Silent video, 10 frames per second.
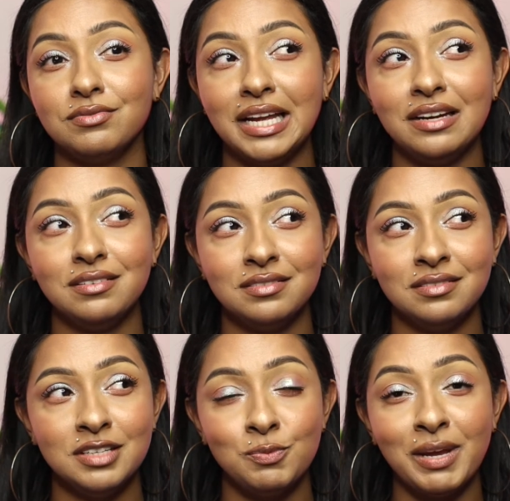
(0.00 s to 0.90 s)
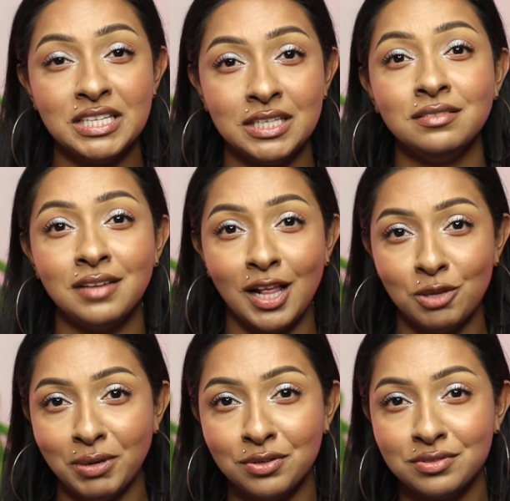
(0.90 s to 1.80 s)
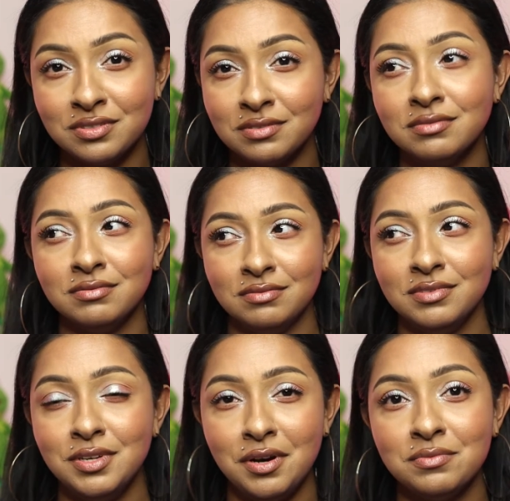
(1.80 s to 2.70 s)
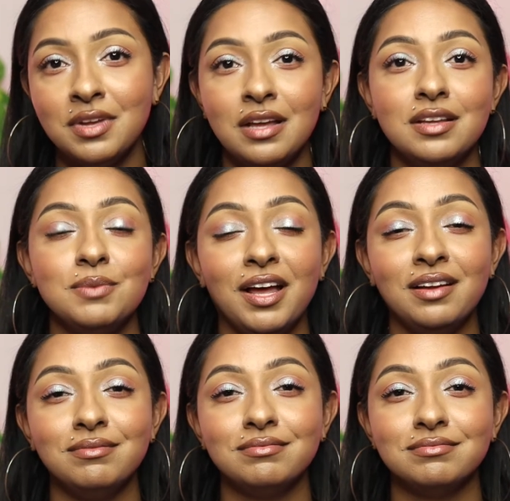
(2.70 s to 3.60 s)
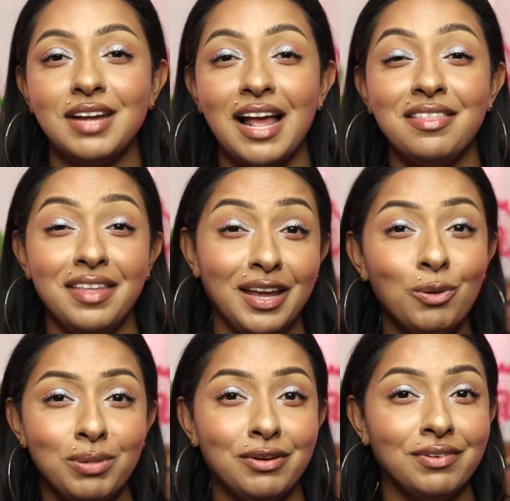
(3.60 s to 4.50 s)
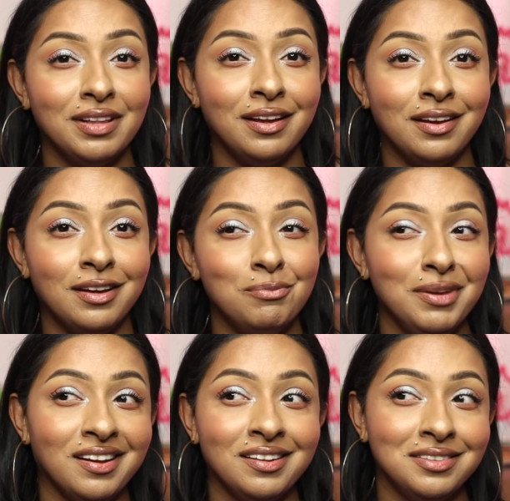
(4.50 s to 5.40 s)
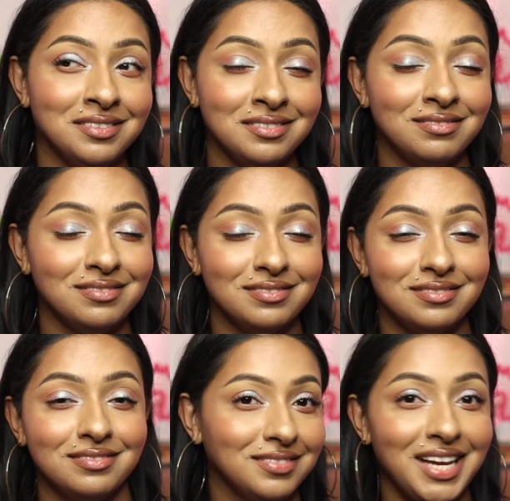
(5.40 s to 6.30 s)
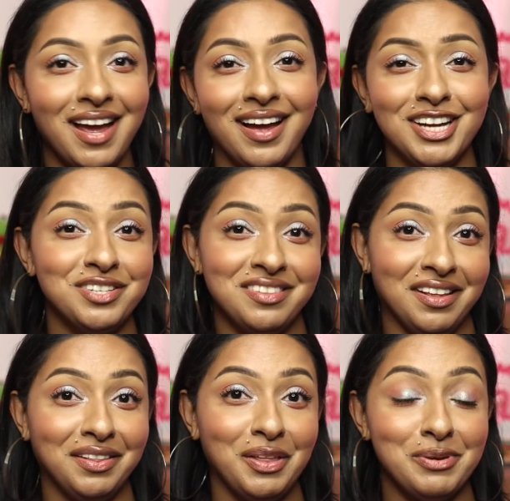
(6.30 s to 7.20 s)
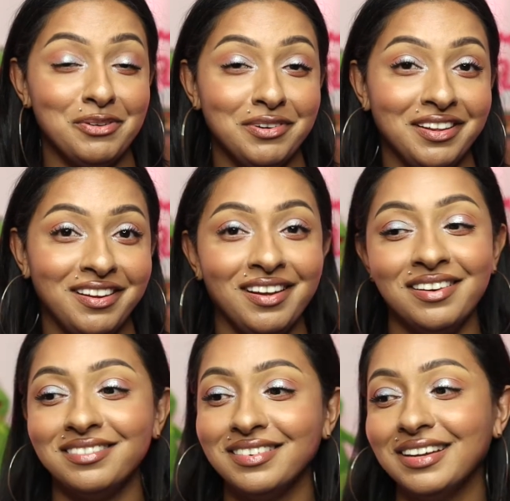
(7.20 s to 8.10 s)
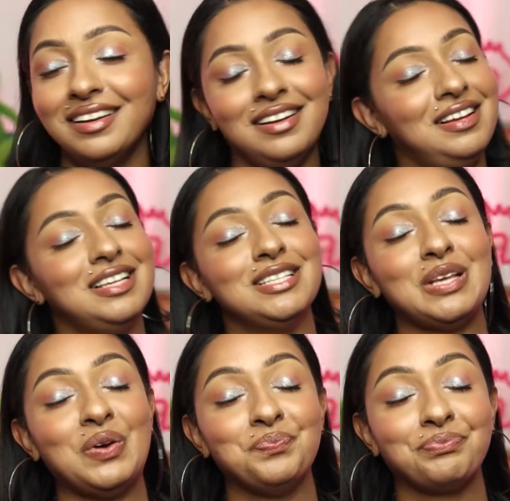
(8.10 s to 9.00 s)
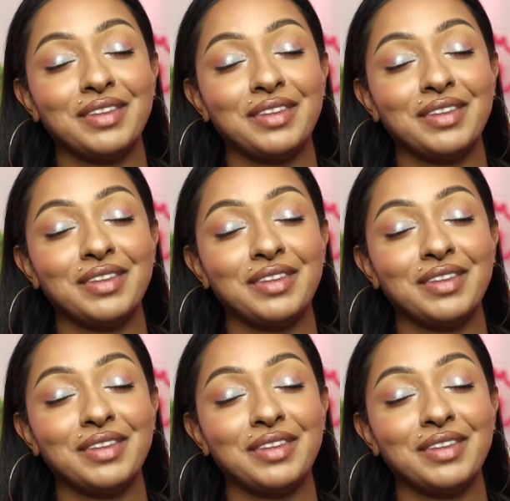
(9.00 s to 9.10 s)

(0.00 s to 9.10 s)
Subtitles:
like spicy jalapenos, you know, but I think it'll be really good because yeah, I just think they'd be really good. So